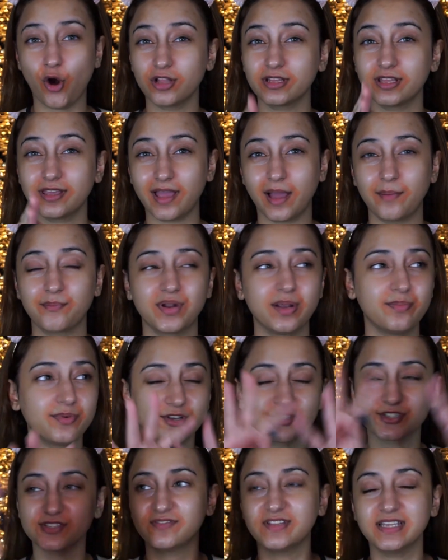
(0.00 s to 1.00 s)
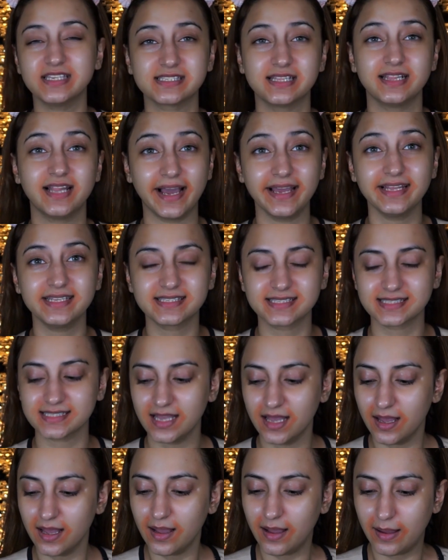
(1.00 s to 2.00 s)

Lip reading: on camera because of these lights.